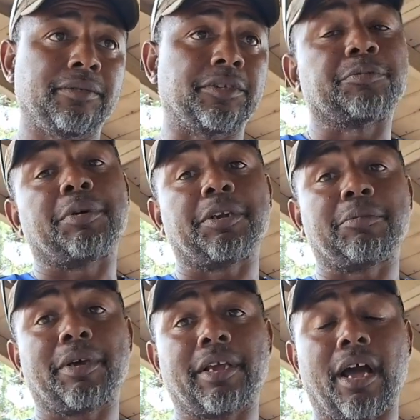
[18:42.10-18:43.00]
spinner
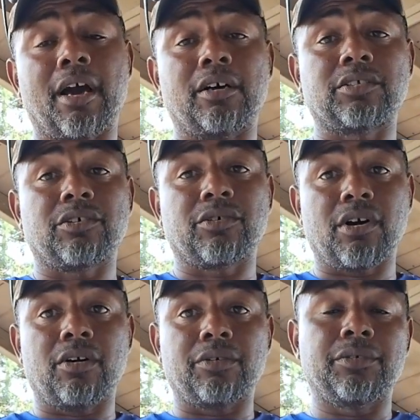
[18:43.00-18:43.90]
bait I also
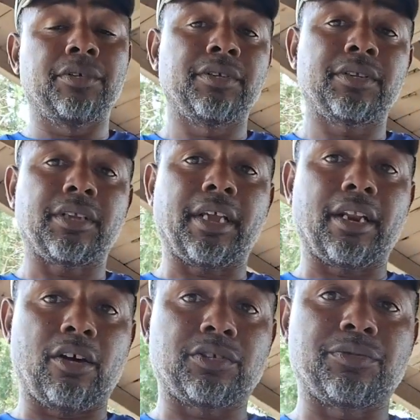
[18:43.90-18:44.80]
caught and
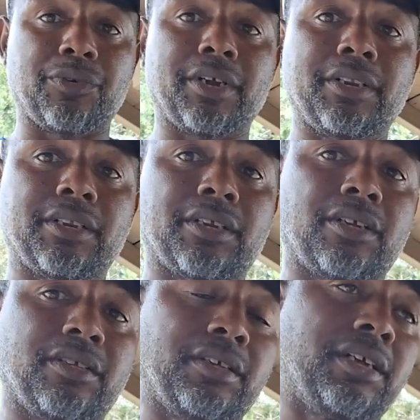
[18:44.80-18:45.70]
lost one.
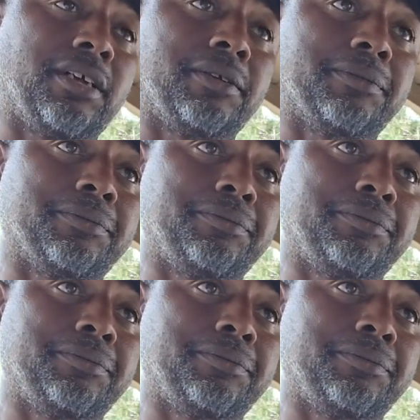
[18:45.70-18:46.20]
Um,